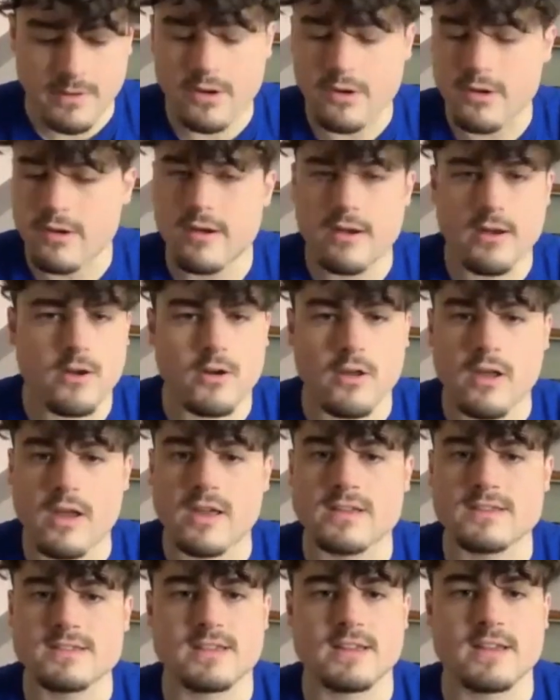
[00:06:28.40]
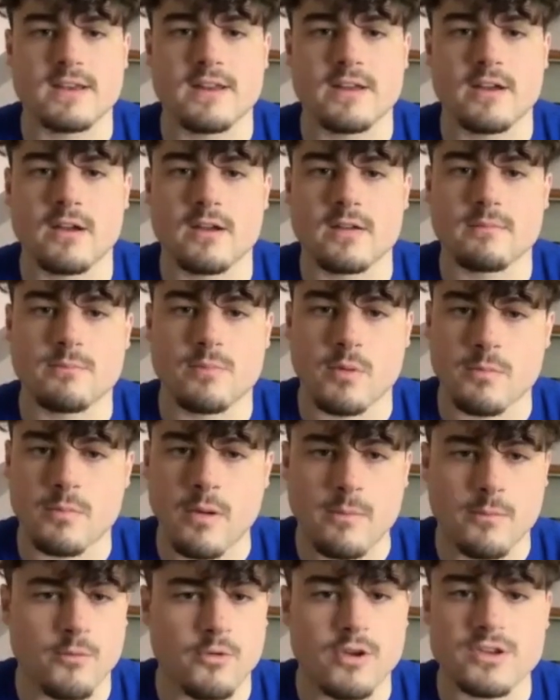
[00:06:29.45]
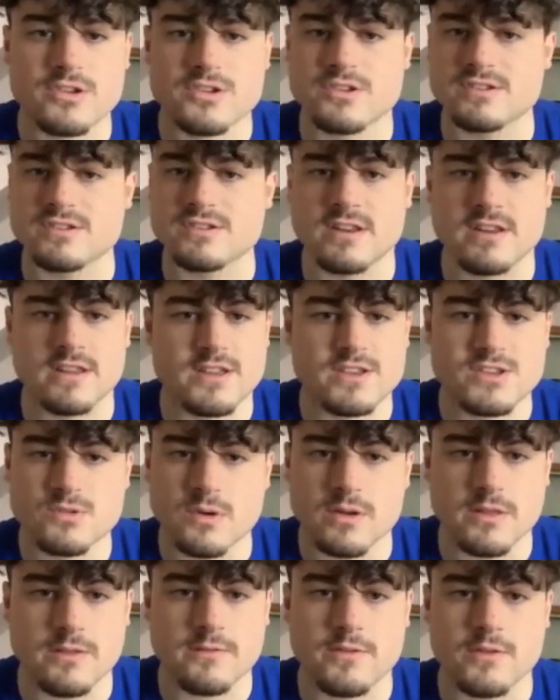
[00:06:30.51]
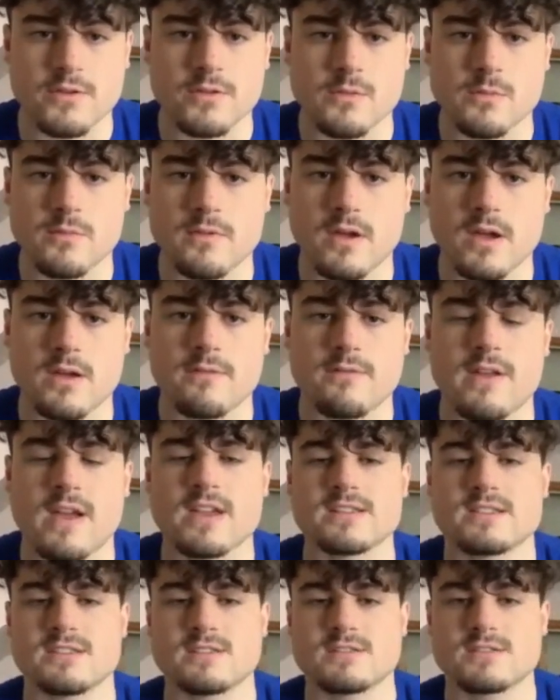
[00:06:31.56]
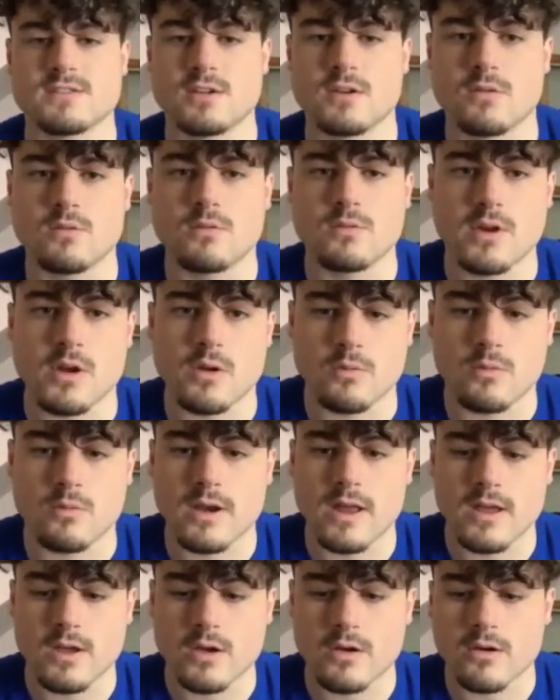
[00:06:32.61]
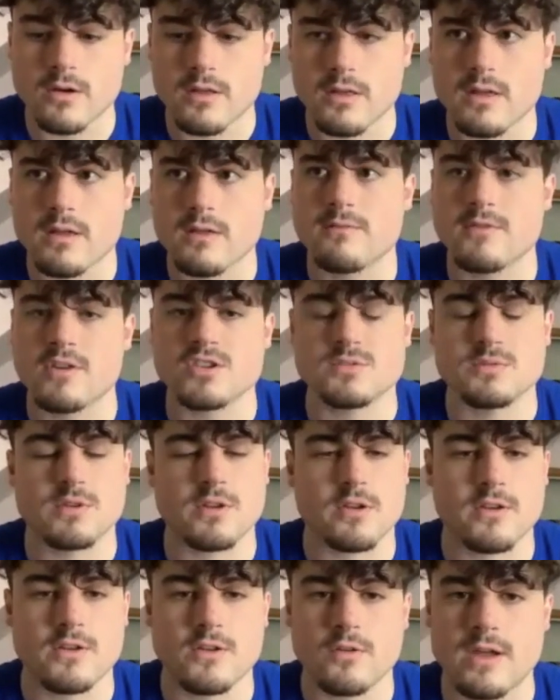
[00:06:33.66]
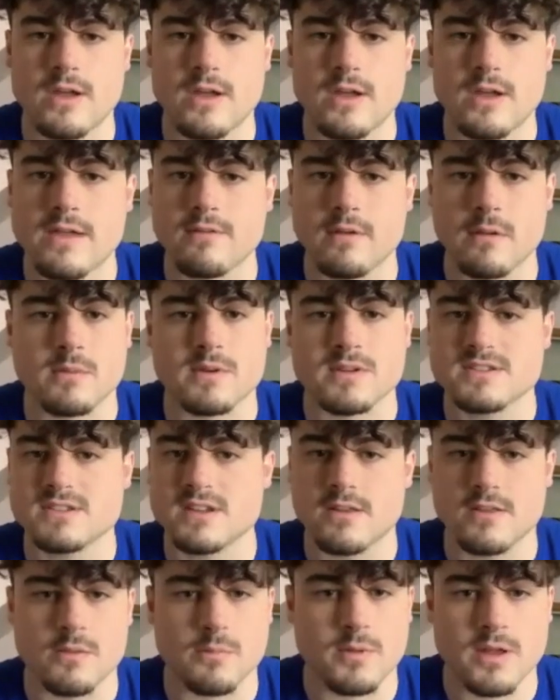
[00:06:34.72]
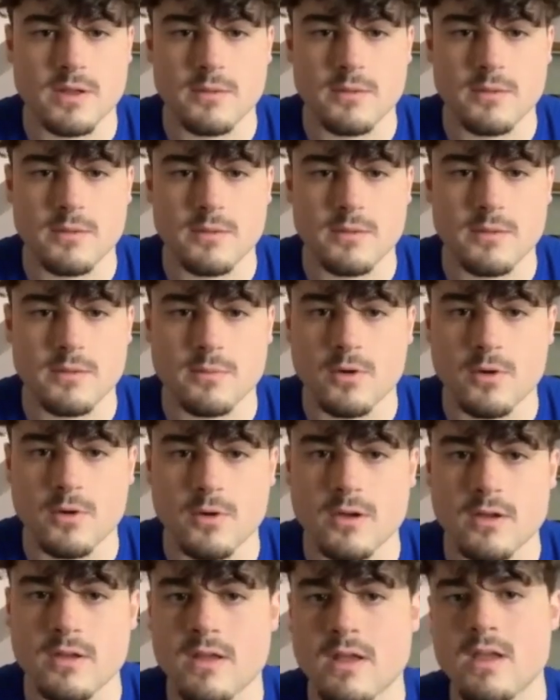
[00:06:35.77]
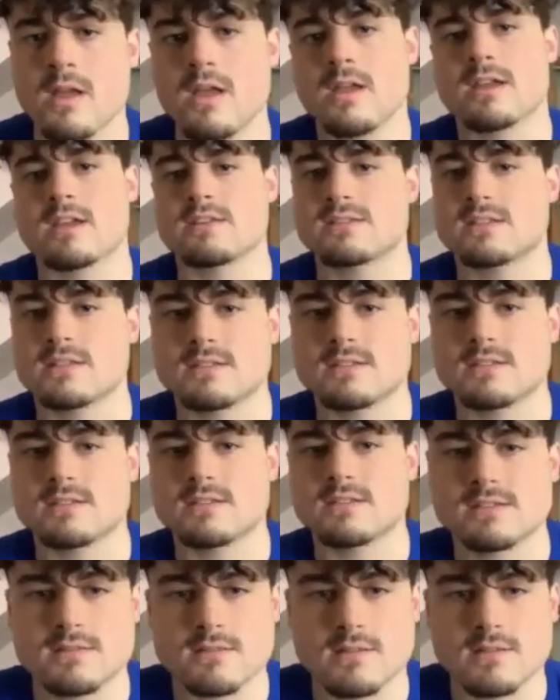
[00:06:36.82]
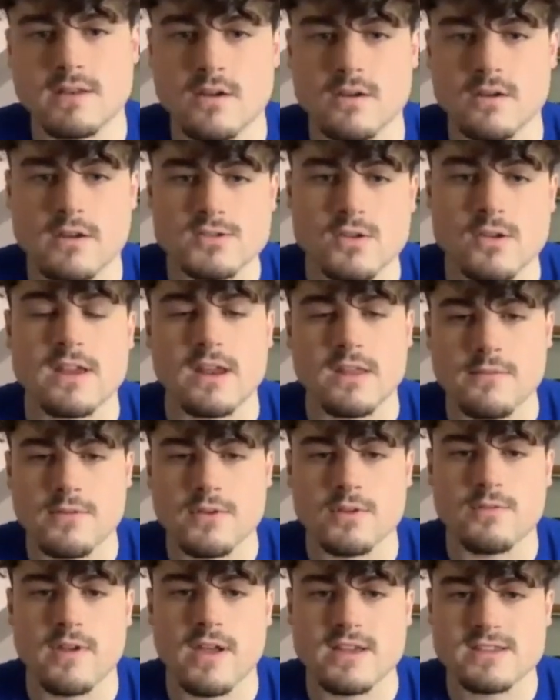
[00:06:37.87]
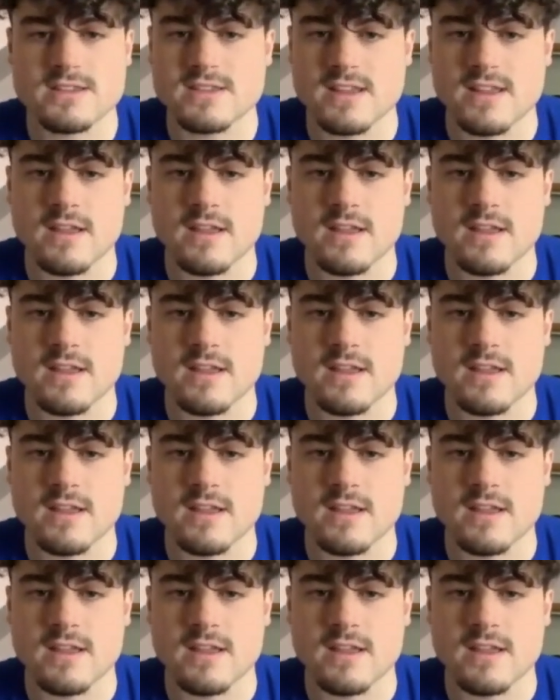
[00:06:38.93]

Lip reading: it in our heads that preparation is going to get you on the field fastest. So, you know, when I go to freshman year at New Haven, I'm going to study the play. It says, you know, so I can get on the field fast as I can.